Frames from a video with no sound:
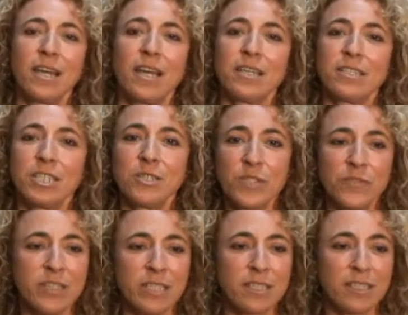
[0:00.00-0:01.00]
And she was
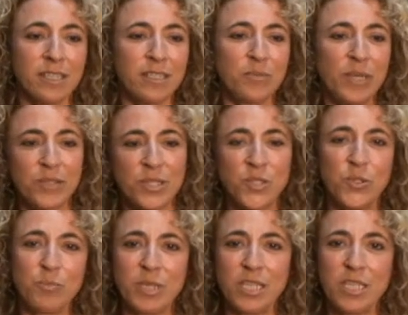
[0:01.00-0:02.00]
very excited about this
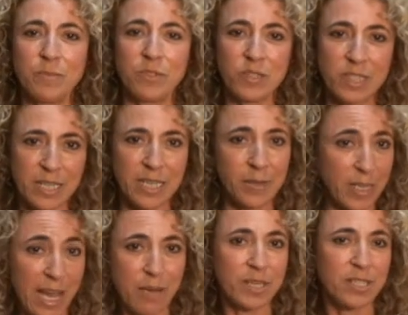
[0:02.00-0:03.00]
new medium, and she was saying,
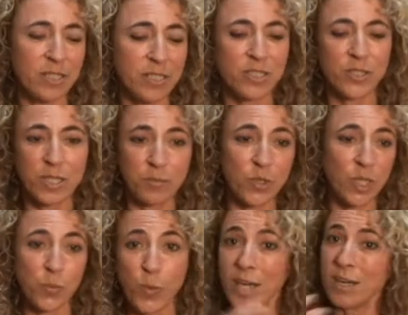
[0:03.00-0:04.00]
Abbie, look, you can
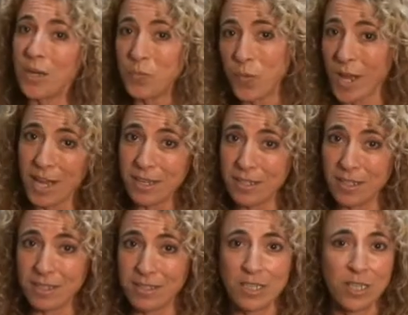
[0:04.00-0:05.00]
work wet on wet.
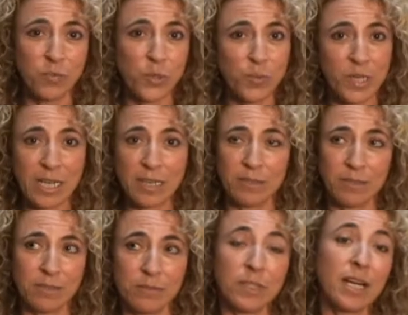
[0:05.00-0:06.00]
And we went
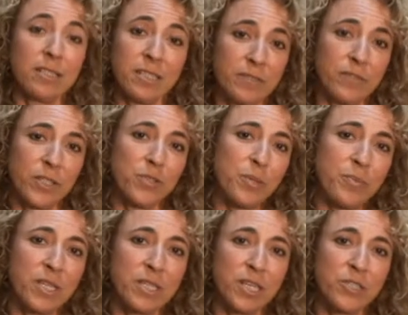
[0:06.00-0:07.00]
out, I live, I grew up
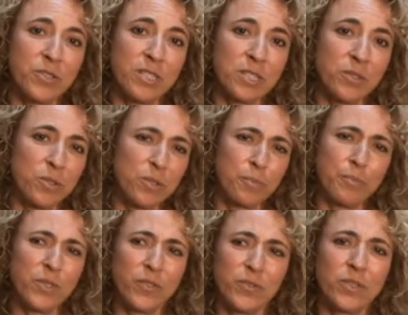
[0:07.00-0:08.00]
in the country, so there were
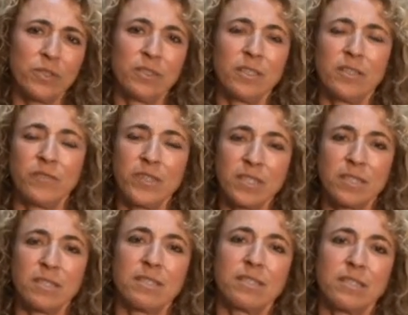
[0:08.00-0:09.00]
beautiful
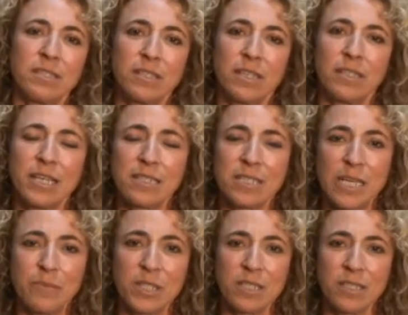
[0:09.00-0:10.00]
vistas and uh,
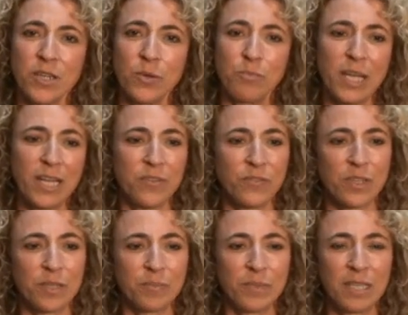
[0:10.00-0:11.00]
landscapes to go and paint
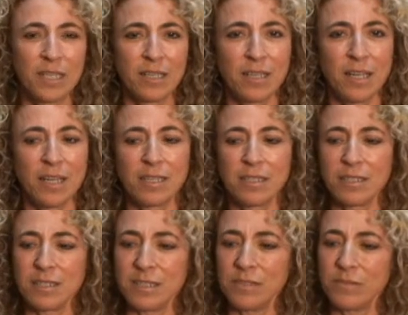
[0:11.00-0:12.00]
from. And
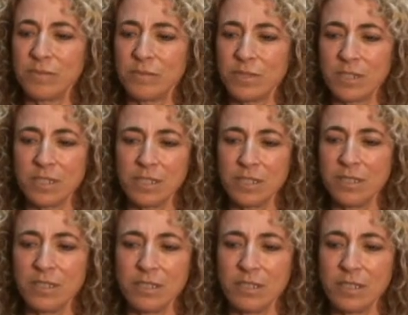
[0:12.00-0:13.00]
uh,
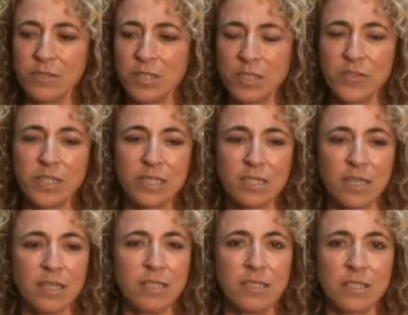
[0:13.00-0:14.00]
she, she was just very
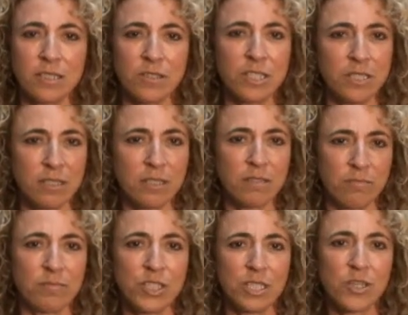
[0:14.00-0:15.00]
excited. So she,
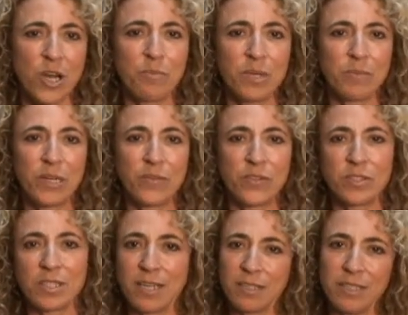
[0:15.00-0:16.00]
she taught me my
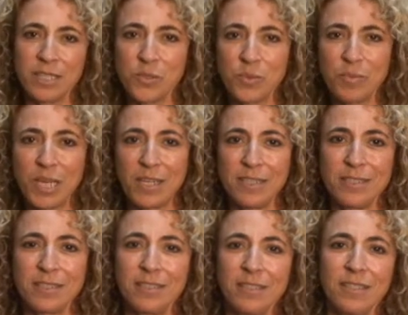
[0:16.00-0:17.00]
first techniques with
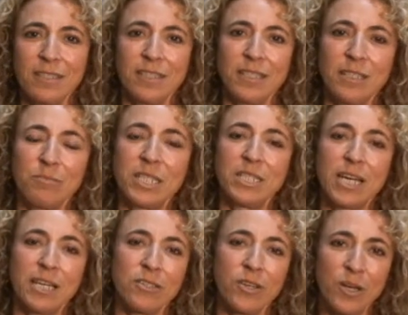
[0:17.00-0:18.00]
paint and my
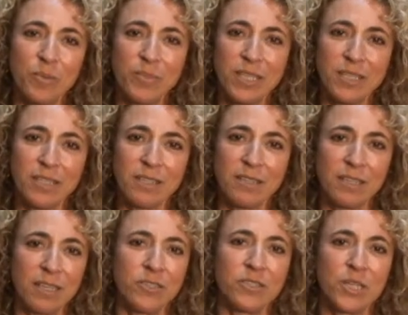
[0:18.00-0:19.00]
dad taught me
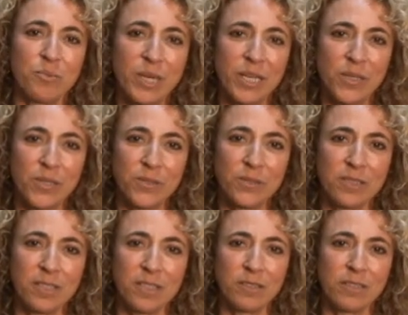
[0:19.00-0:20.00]
and i learned on my
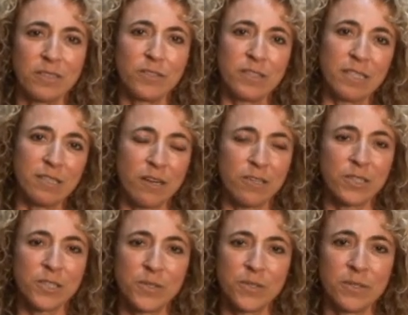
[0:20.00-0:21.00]
own and i learned in
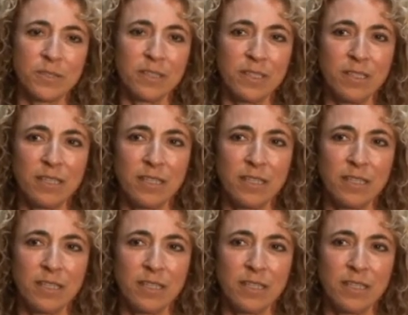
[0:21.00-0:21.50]
art school